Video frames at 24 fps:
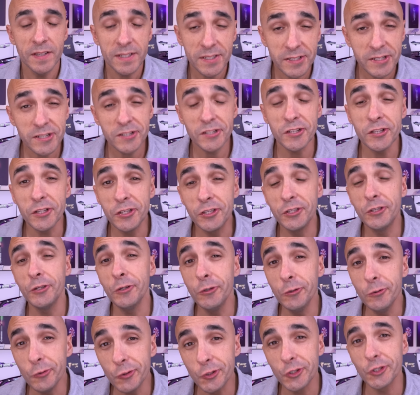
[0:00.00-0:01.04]
This is a
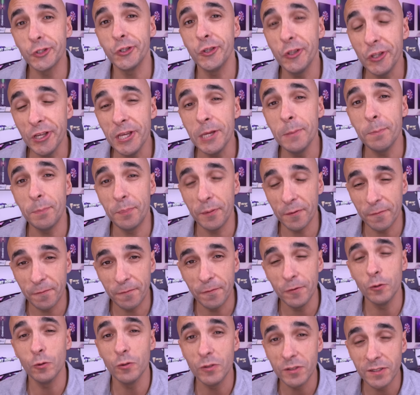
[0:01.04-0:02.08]
huge leap
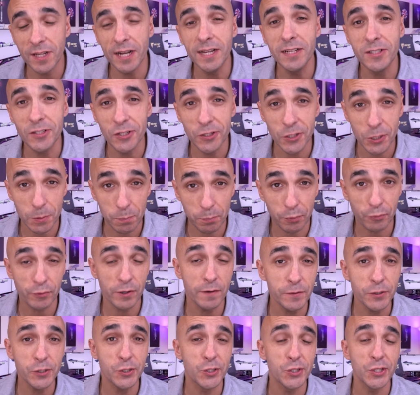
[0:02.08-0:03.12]
for your data's
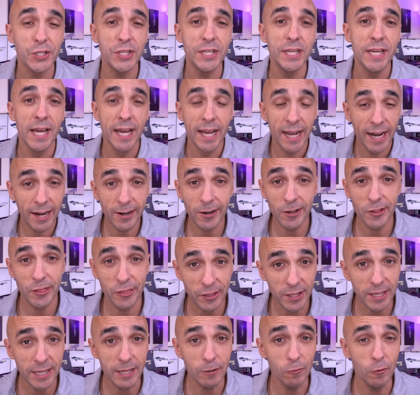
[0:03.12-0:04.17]
privacy, and I
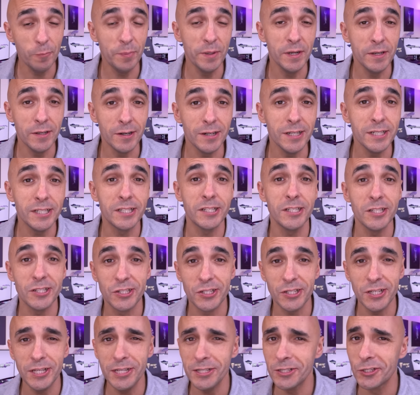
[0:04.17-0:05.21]
think it will be nice to
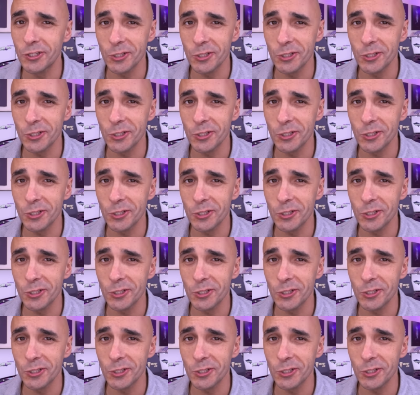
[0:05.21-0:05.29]
see